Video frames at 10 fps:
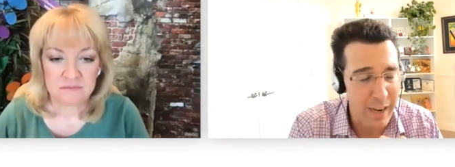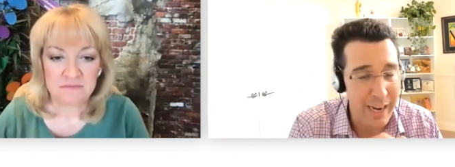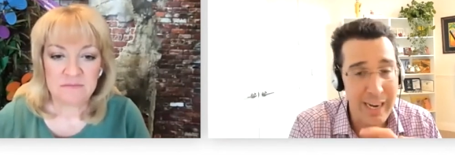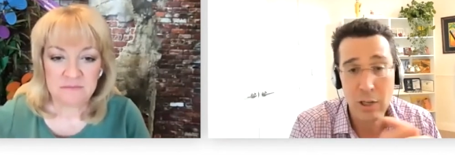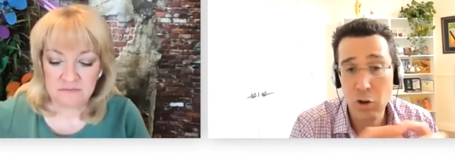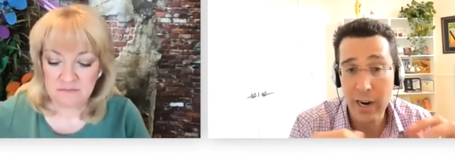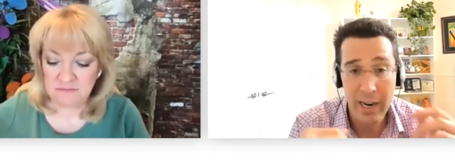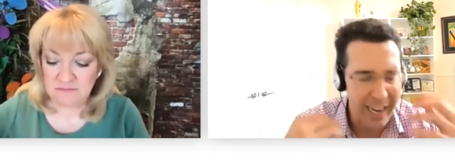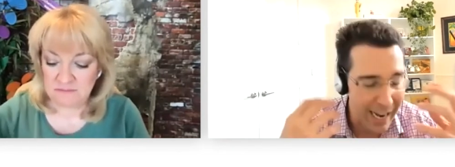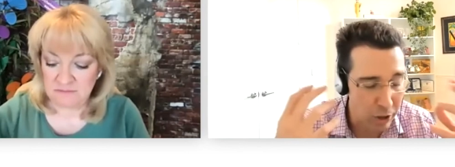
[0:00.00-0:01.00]
Speaker 1: And I try
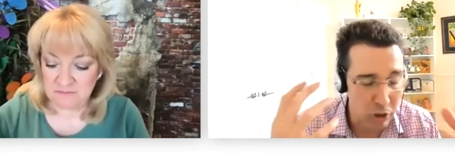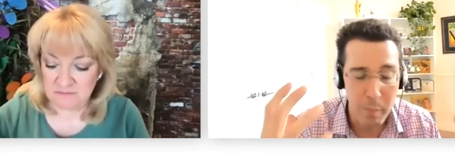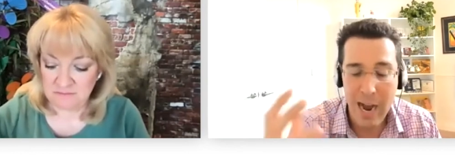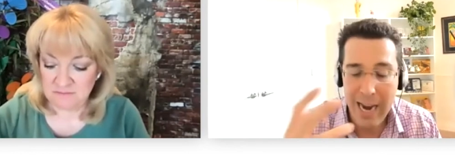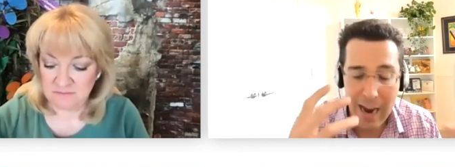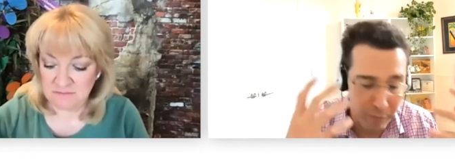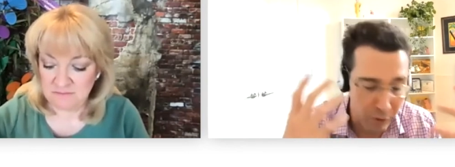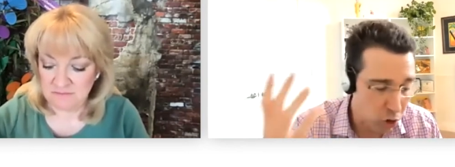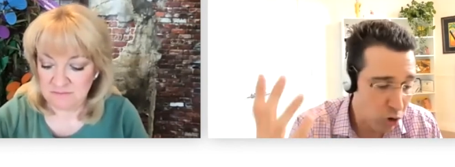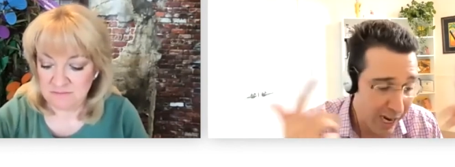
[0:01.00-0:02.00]
to, again, it's just my
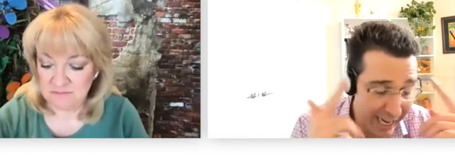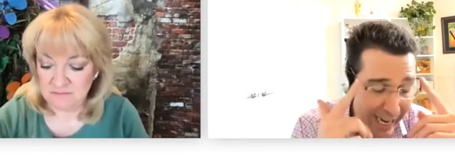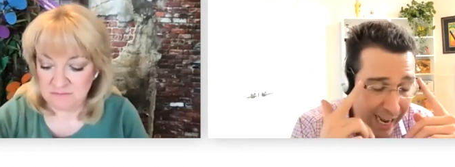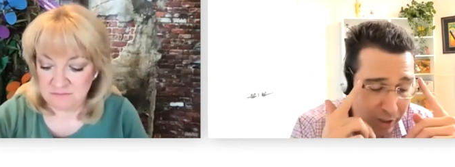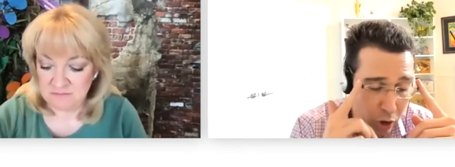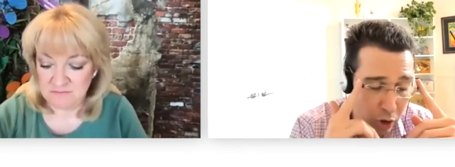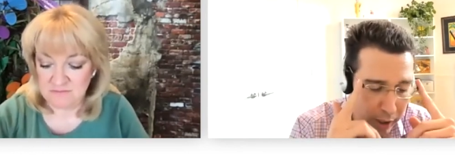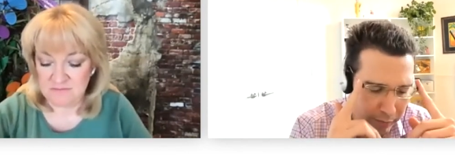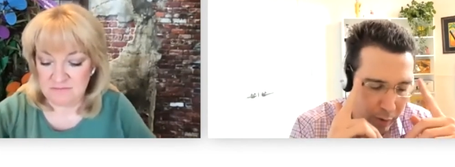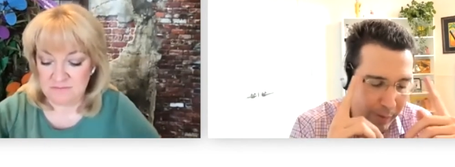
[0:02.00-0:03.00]
effort to try to get
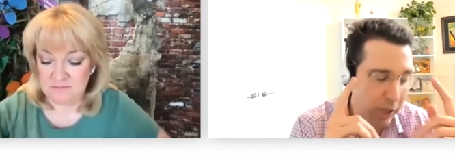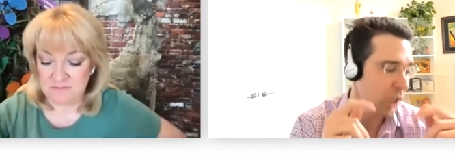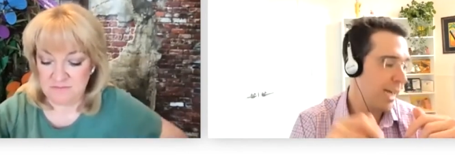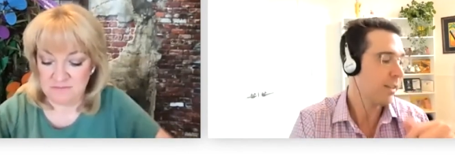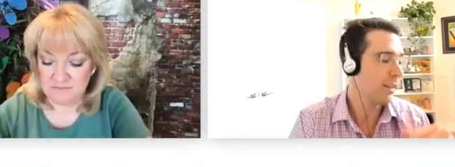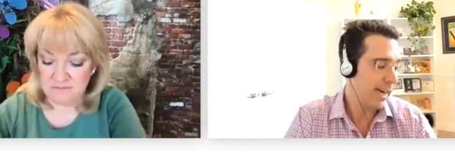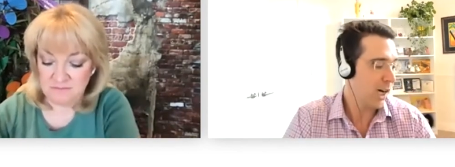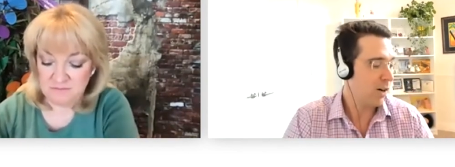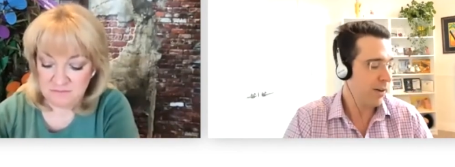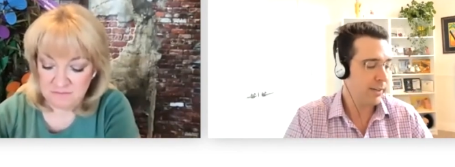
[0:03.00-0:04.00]
good information out
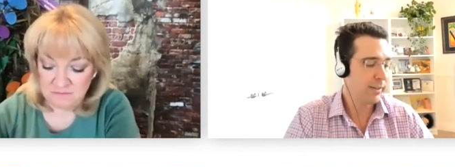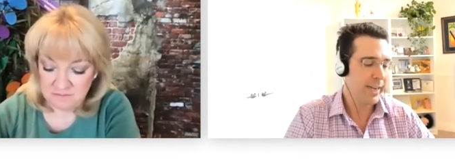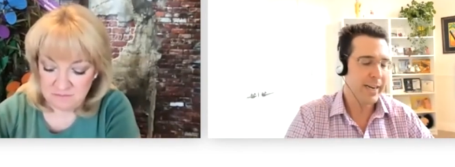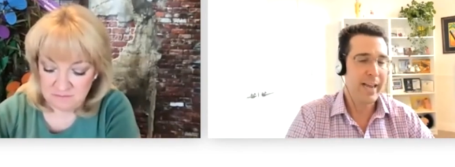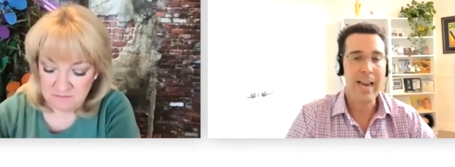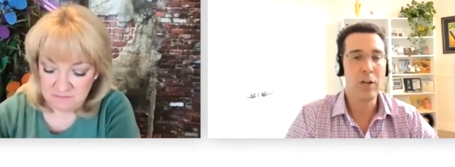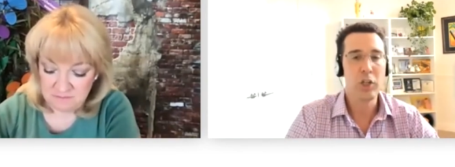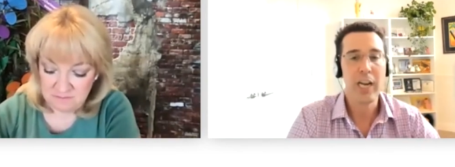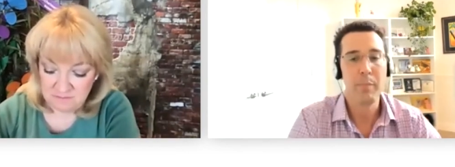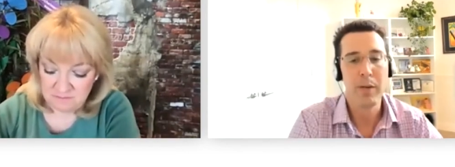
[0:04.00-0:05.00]
there and
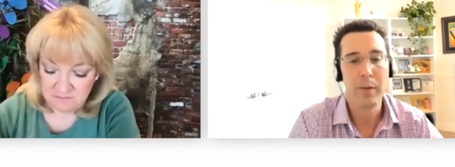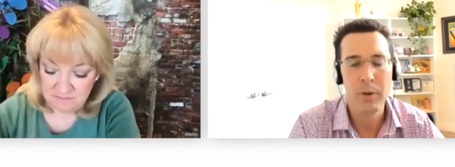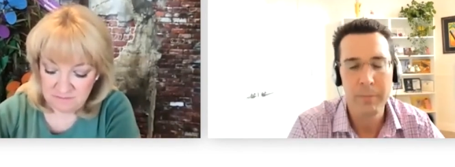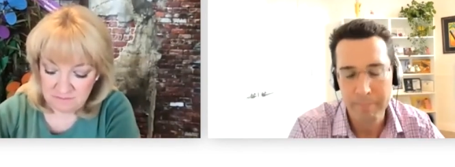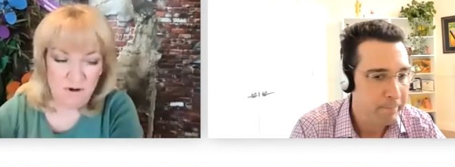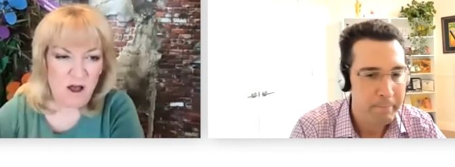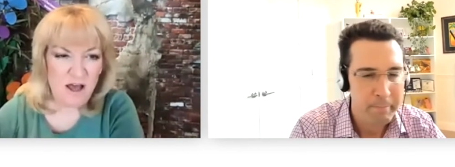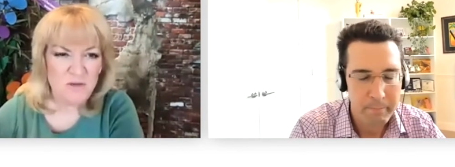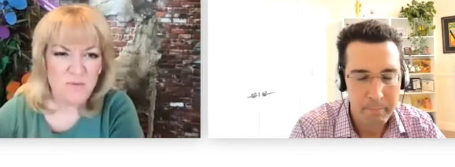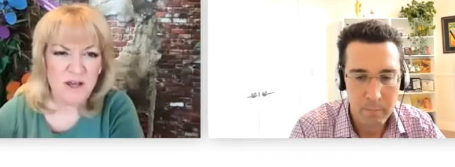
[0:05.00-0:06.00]
educate people.
Speaker 2: We
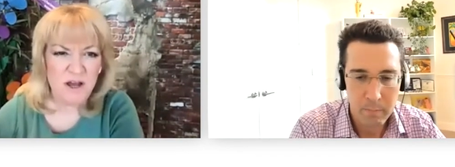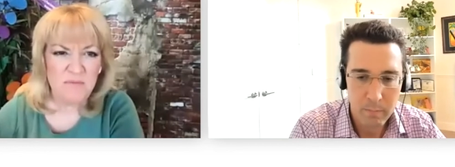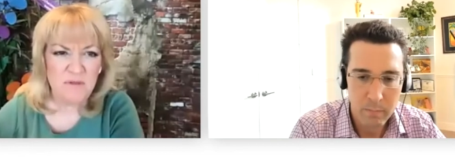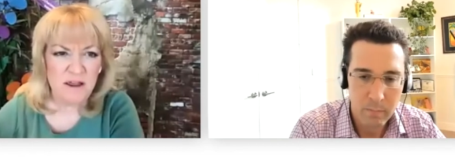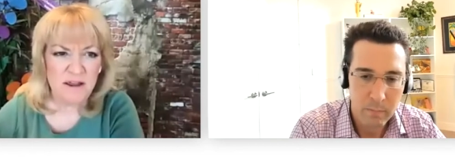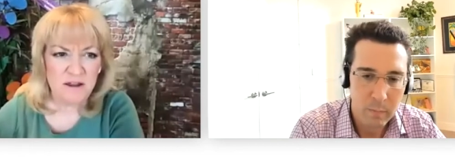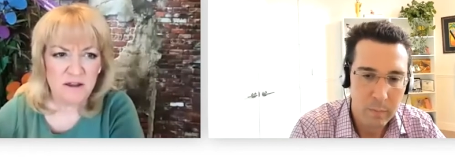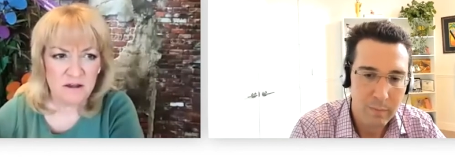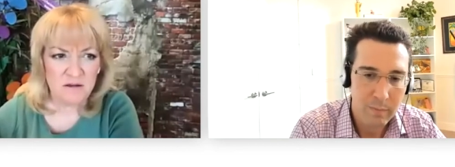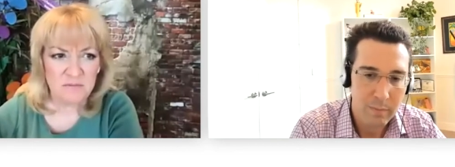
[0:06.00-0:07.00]
all had to become
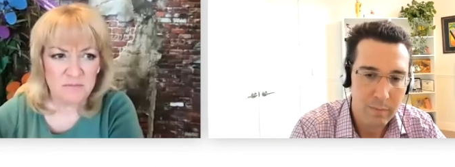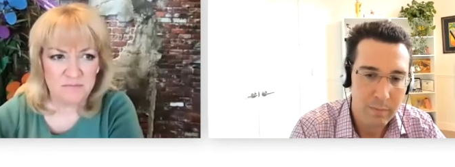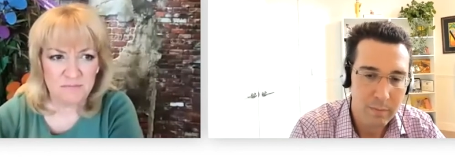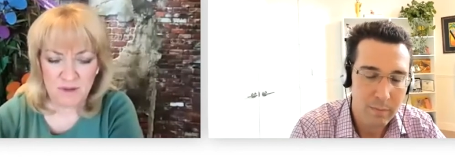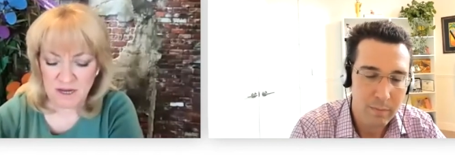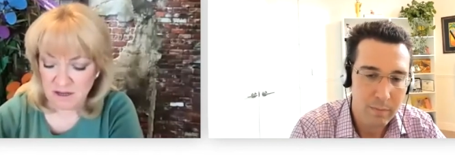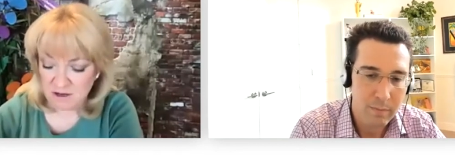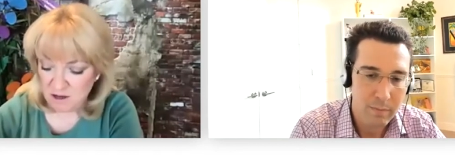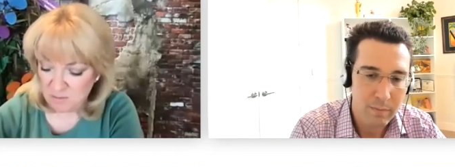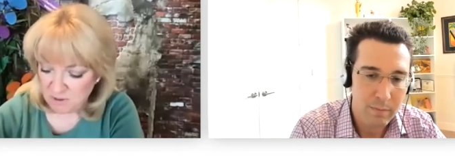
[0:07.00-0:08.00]
like
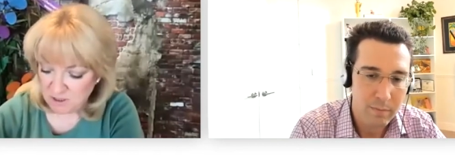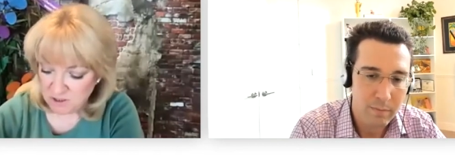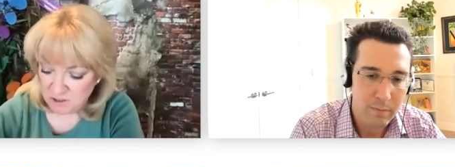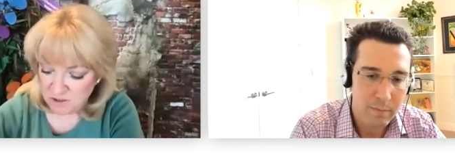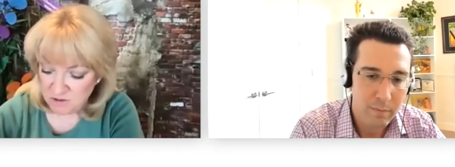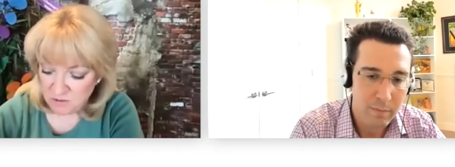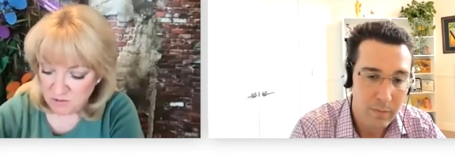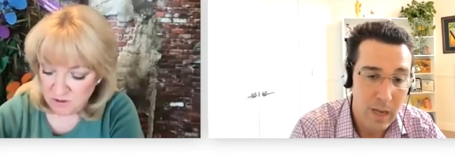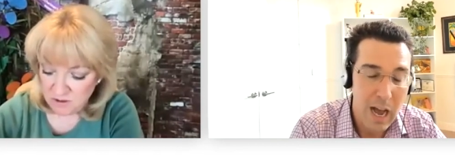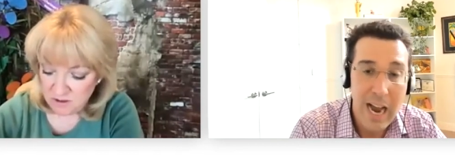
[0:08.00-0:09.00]
media
Speaker 1: companies
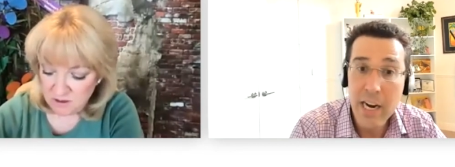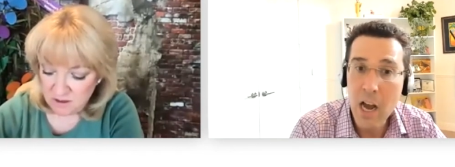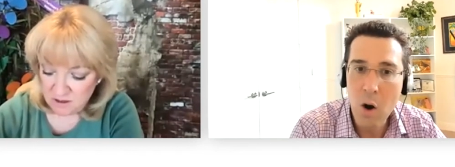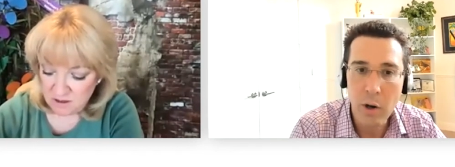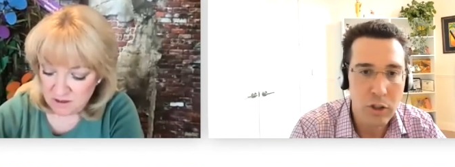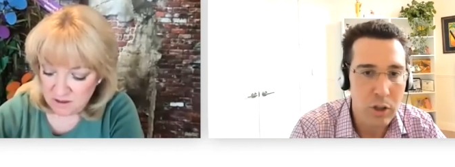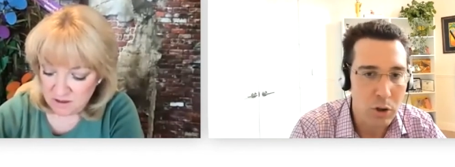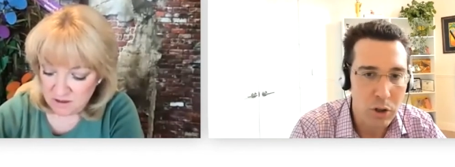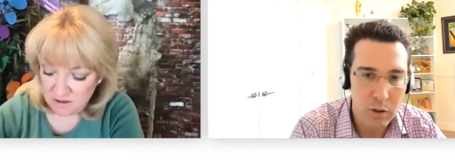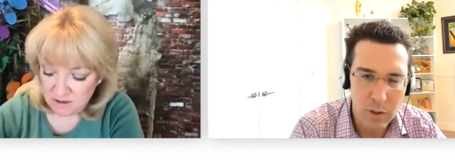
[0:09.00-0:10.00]
too. I know, it's
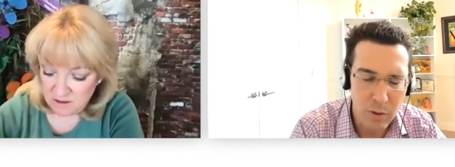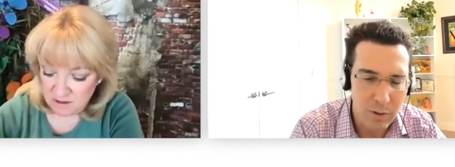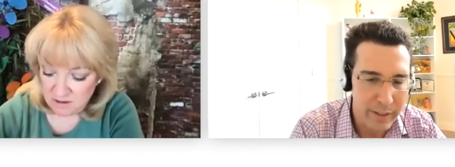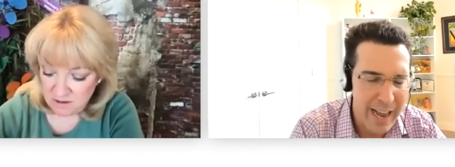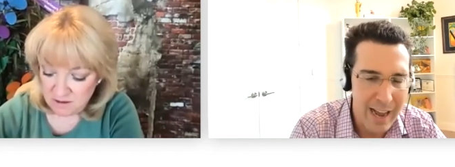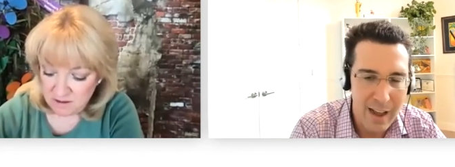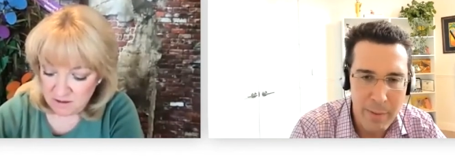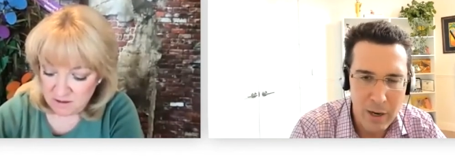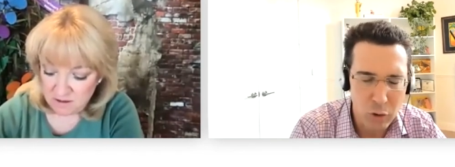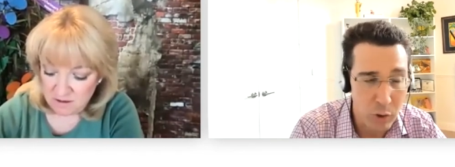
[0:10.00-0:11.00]
so true. Yeah. I
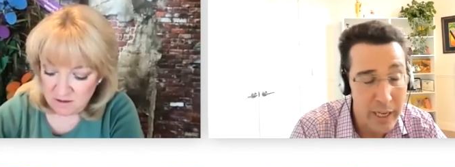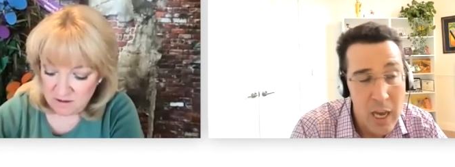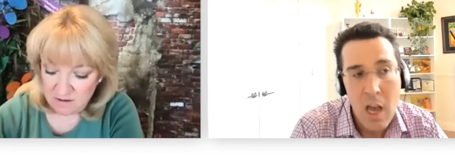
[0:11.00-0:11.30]
mean, it really